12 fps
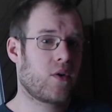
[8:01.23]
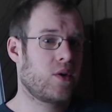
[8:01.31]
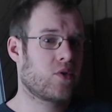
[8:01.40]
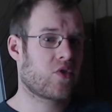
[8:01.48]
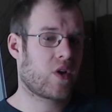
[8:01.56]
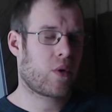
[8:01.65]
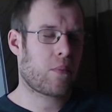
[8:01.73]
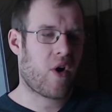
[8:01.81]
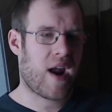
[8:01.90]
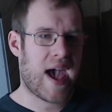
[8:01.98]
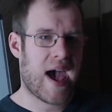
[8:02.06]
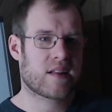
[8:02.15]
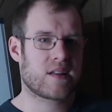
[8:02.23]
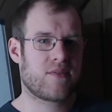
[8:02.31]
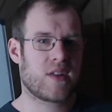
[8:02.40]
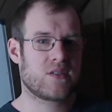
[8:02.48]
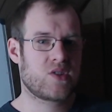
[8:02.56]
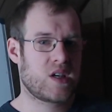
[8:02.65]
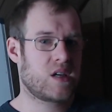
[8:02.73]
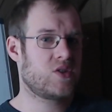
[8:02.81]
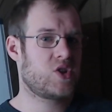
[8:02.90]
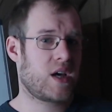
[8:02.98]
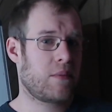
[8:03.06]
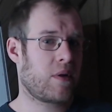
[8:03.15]
He was a little more active than
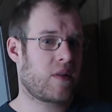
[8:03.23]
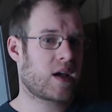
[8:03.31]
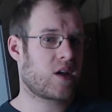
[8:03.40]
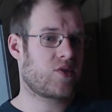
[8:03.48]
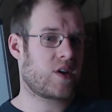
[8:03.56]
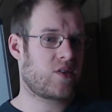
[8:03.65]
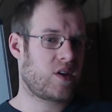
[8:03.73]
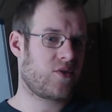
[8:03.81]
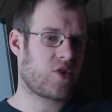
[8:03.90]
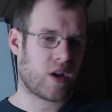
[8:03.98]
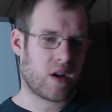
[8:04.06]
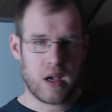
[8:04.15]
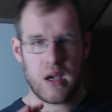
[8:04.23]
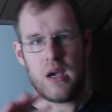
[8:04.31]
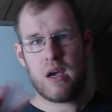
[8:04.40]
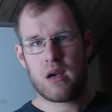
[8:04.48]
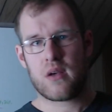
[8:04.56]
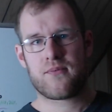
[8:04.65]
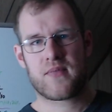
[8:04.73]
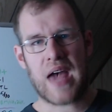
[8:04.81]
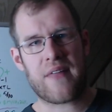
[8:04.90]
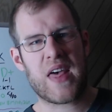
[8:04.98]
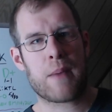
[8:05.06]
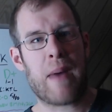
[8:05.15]
Tianjin, but like I said, Tianjin
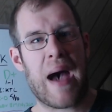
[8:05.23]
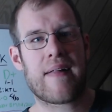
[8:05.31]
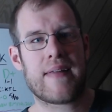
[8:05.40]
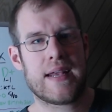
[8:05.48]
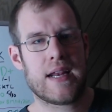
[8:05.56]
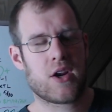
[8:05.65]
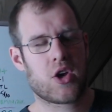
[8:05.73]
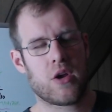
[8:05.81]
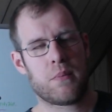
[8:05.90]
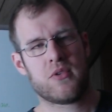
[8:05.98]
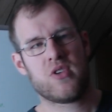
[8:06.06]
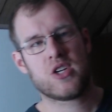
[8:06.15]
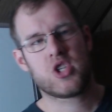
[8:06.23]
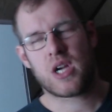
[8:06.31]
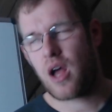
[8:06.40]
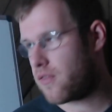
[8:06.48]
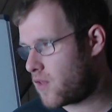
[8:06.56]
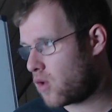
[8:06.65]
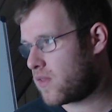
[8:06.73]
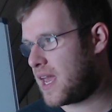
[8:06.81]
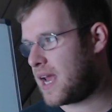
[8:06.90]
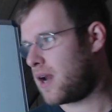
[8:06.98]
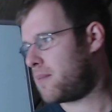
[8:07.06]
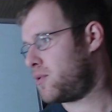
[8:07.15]
got that bot lane in a good position. Although
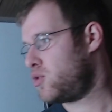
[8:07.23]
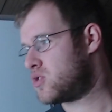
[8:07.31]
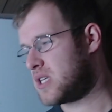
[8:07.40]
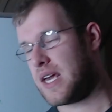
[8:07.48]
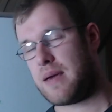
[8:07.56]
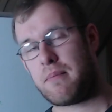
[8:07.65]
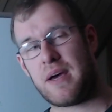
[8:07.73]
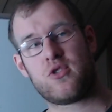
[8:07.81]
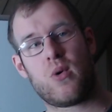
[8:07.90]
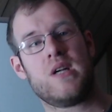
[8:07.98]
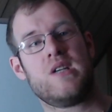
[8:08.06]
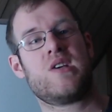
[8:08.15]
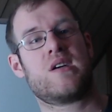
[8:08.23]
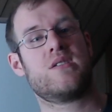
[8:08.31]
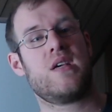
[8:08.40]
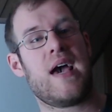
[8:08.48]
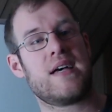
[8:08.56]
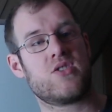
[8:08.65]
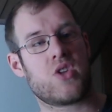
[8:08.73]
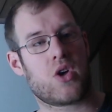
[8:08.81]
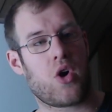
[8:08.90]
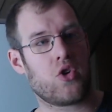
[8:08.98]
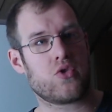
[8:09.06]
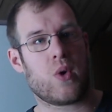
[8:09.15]
they end up losing it by twenty-six C S, the
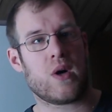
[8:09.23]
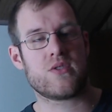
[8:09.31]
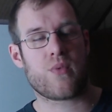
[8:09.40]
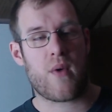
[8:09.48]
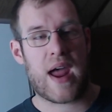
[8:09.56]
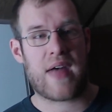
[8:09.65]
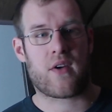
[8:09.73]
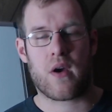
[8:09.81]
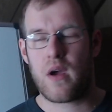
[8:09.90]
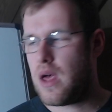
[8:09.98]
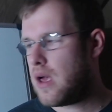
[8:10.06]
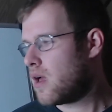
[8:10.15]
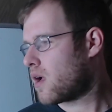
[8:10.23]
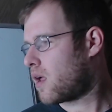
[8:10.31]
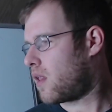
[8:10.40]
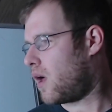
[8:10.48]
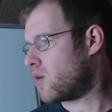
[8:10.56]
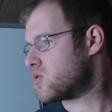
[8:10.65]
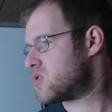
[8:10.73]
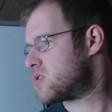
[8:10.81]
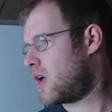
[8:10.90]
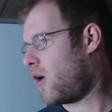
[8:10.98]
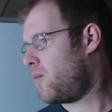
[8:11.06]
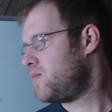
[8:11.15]
gold was rather close.
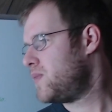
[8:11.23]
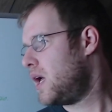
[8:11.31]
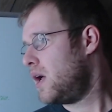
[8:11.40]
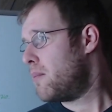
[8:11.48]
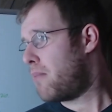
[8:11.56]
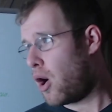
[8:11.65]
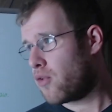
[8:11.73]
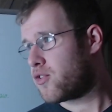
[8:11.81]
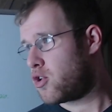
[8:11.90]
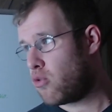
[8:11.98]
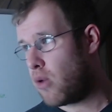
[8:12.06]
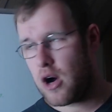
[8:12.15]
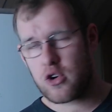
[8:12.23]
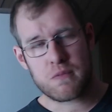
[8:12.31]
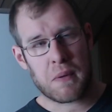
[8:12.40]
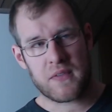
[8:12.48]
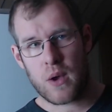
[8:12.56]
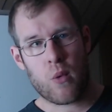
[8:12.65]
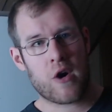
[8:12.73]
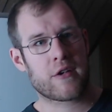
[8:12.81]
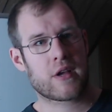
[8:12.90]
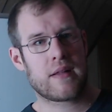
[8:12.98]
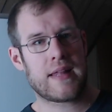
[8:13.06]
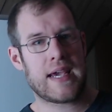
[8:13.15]
So both two ohs, but they
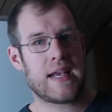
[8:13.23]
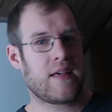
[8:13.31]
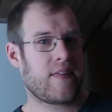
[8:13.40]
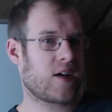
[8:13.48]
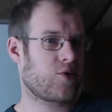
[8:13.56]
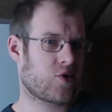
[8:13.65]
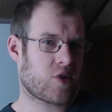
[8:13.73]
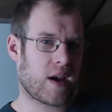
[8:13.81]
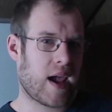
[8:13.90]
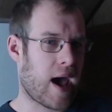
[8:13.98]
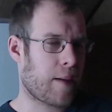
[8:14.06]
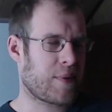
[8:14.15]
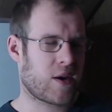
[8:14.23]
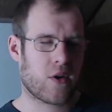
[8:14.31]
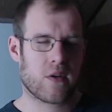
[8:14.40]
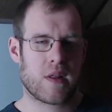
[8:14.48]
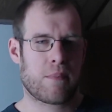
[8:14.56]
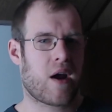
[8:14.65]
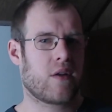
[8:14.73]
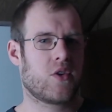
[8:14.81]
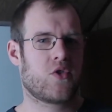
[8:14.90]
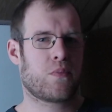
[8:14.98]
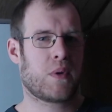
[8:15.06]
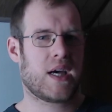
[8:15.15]
weren't clean, and that's what's going to happen early part of
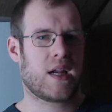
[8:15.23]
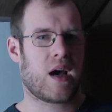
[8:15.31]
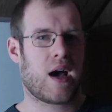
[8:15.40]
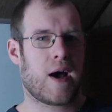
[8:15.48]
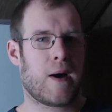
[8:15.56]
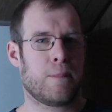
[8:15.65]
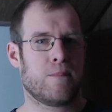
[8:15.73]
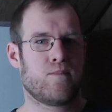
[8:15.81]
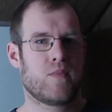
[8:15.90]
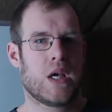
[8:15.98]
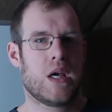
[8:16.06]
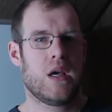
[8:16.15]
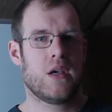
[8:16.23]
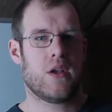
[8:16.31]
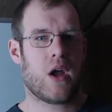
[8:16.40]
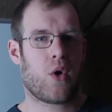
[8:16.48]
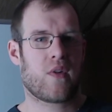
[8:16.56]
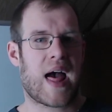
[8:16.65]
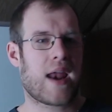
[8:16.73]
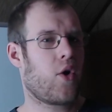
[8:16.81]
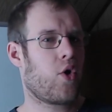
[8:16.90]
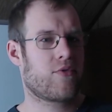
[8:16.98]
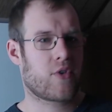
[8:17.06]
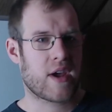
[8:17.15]
the split. Um, you know, a lot of
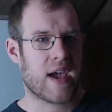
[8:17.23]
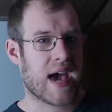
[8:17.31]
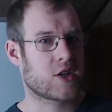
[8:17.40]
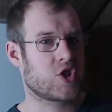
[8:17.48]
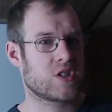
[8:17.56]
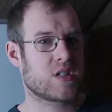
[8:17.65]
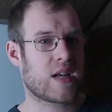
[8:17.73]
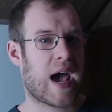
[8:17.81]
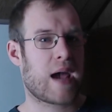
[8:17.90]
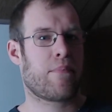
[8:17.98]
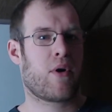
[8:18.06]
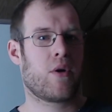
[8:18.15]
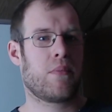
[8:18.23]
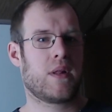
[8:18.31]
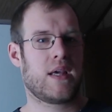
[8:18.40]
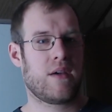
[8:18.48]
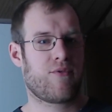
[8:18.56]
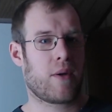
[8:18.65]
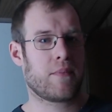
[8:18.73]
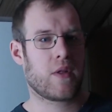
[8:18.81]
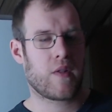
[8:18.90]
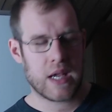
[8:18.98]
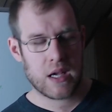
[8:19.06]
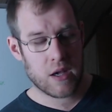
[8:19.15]
overreactions and hyperbole from
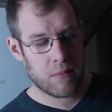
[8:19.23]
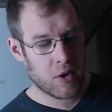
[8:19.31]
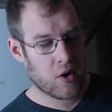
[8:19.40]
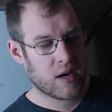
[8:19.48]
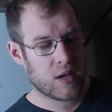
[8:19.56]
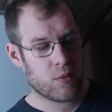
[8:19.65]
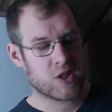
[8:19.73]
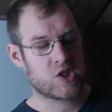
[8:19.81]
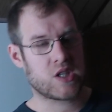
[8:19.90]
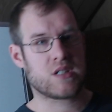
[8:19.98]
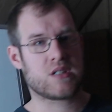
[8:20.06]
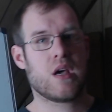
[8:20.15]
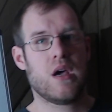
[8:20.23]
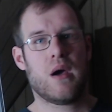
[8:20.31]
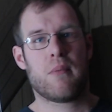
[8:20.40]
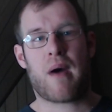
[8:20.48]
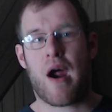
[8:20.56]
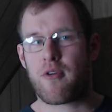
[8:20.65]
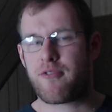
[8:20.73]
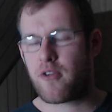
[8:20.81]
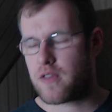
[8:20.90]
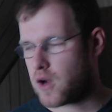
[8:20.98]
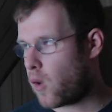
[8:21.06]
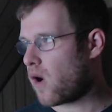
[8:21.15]
the league community, which is par for
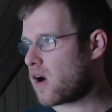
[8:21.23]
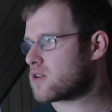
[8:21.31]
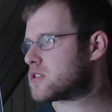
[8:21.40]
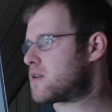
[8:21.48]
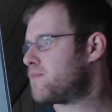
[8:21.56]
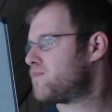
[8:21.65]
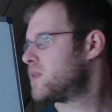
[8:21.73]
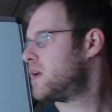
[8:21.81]
the course.